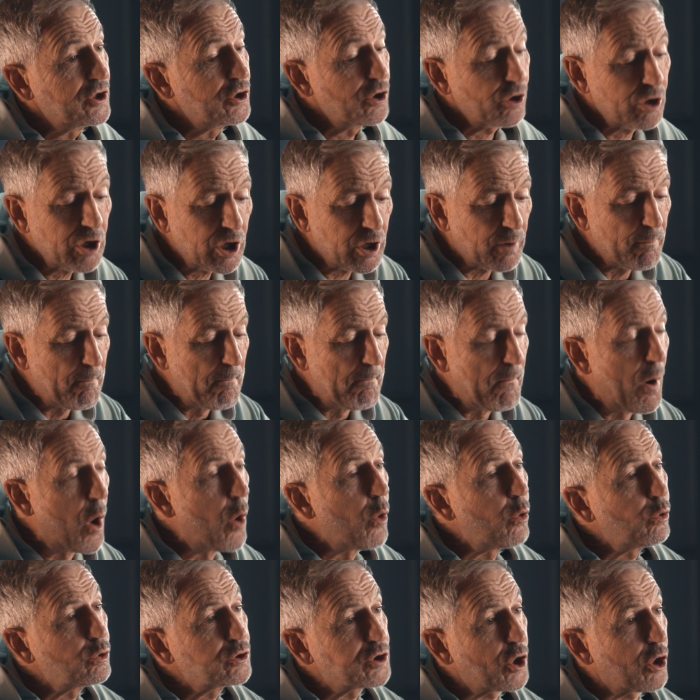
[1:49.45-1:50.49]
You're going to
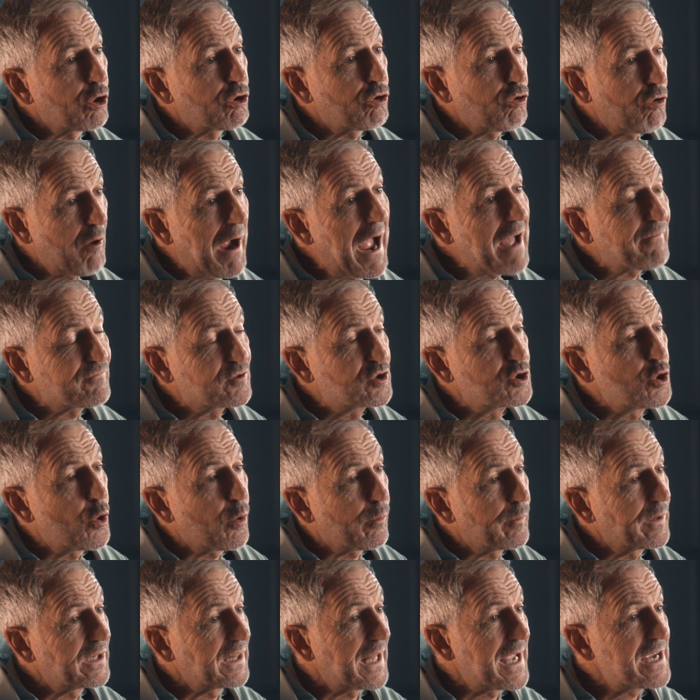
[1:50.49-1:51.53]
mold or craft
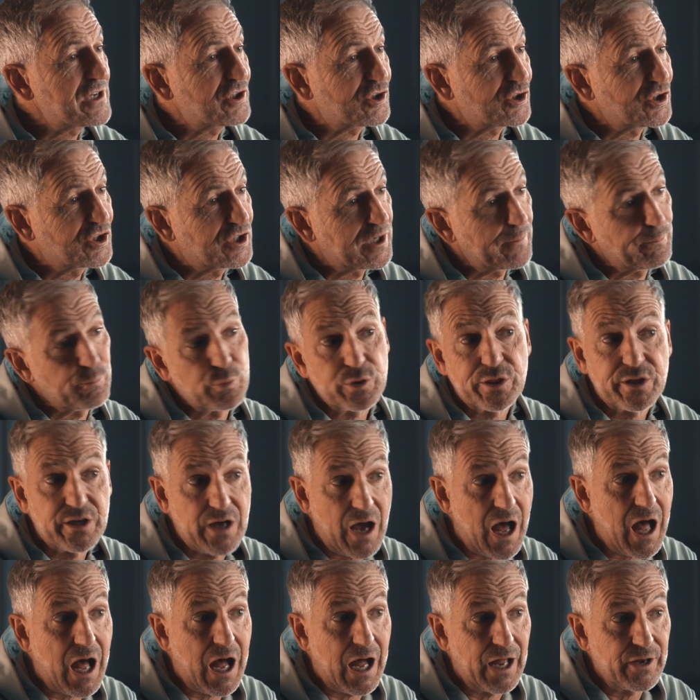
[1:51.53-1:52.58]
your relationship with
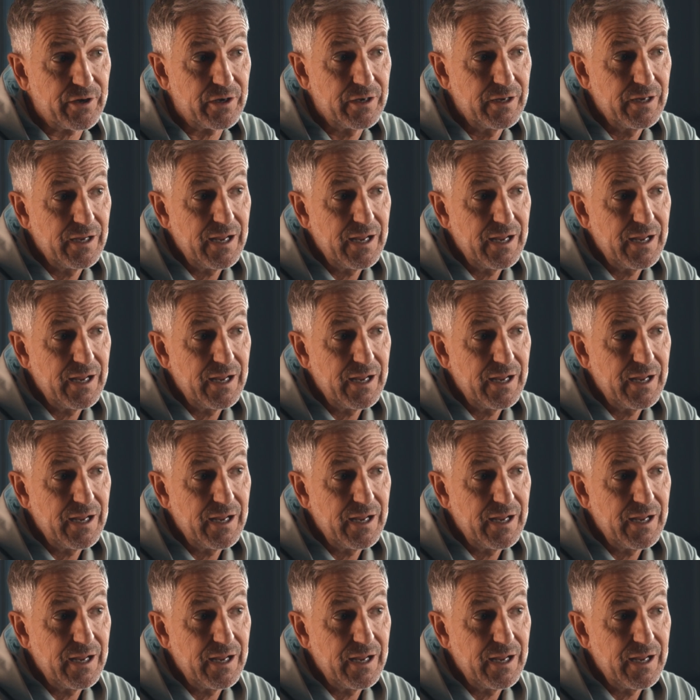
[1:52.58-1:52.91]
God,